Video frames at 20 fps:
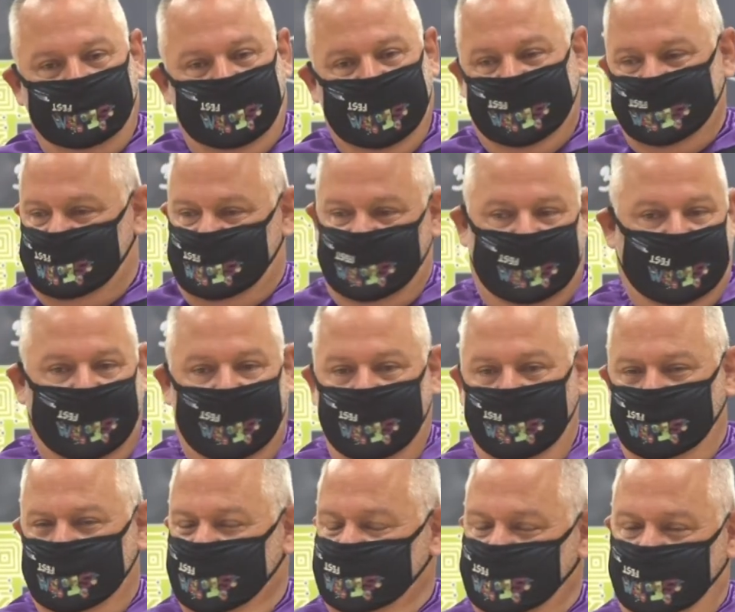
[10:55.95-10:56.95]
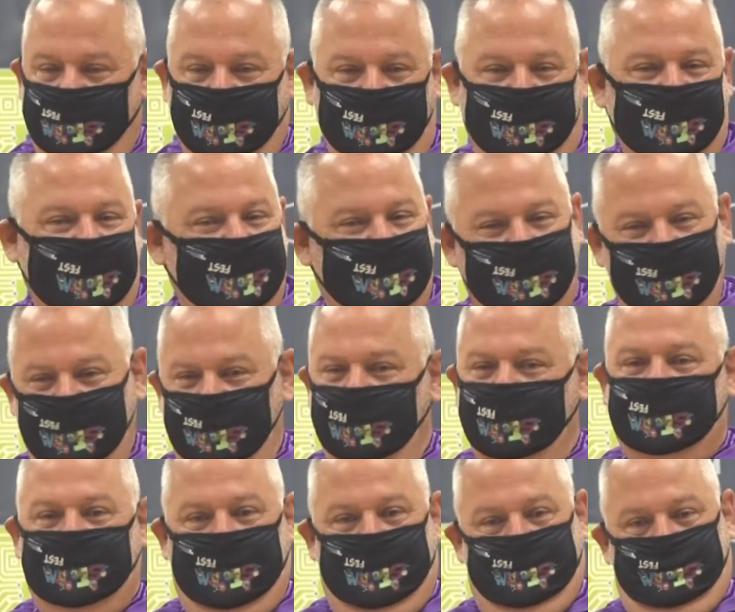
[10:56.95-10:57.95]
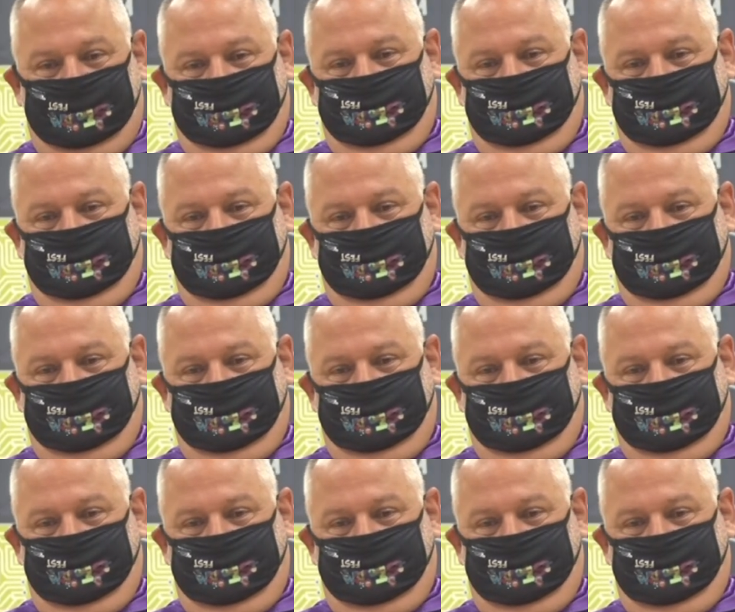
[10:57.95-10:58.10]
because the game doesn't look like it used to.